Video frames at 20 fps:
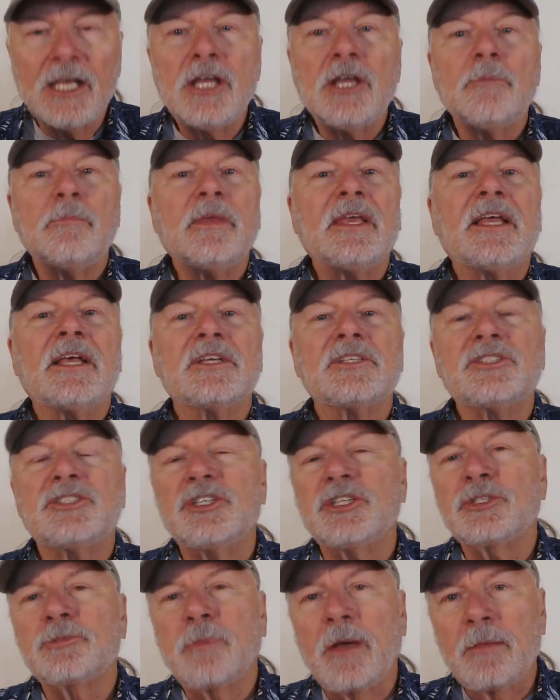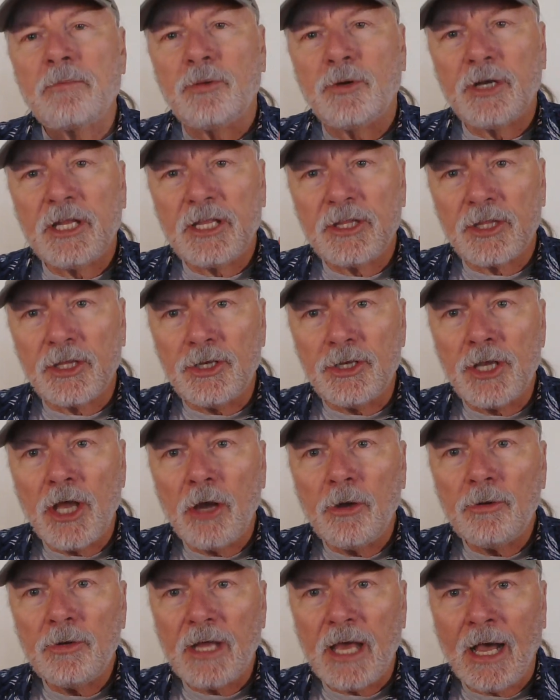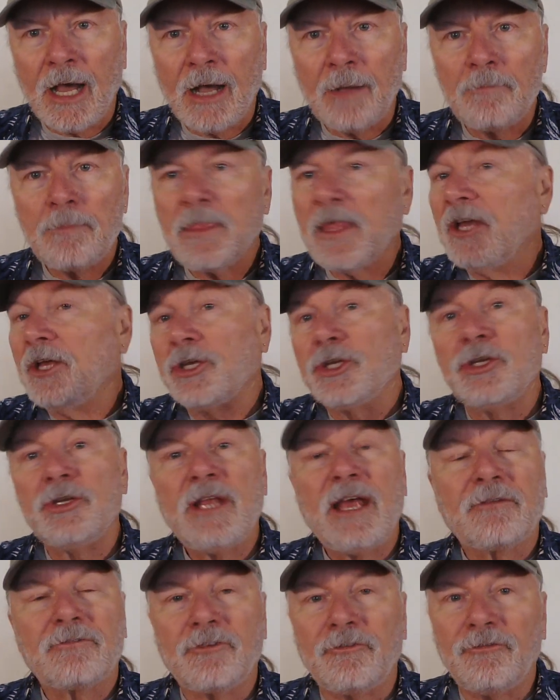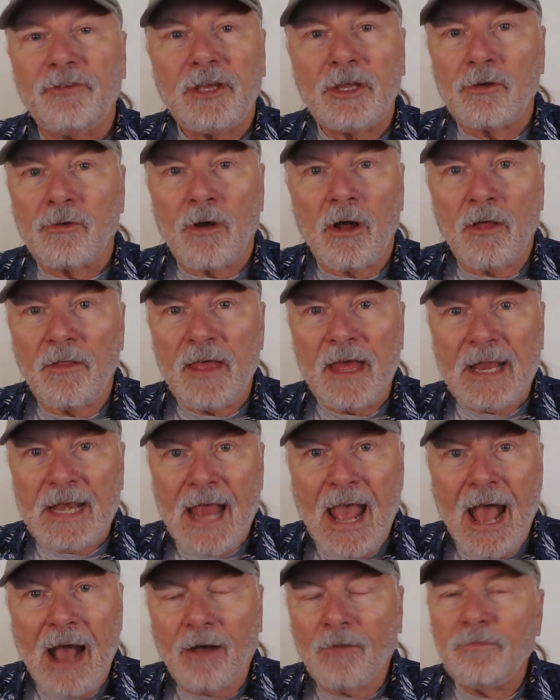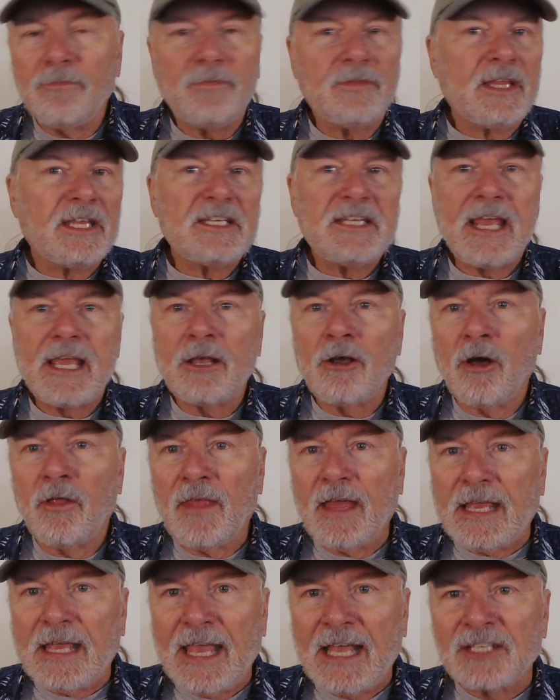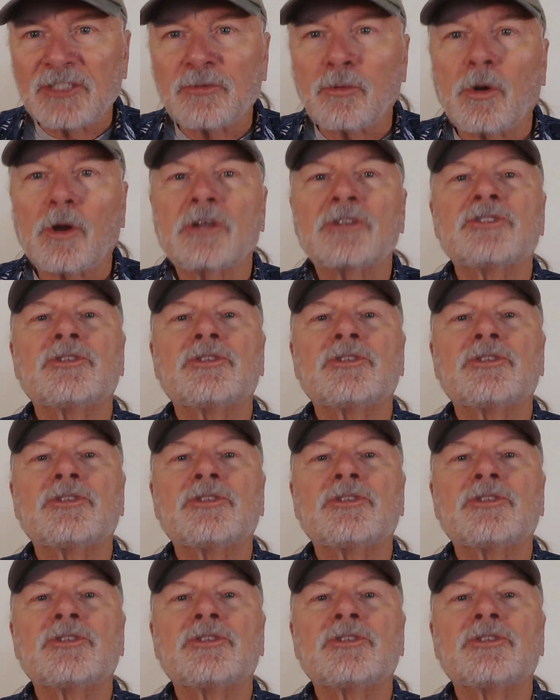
because just by putting the note up, you'd have to figure all that out, and they take all that guesswork.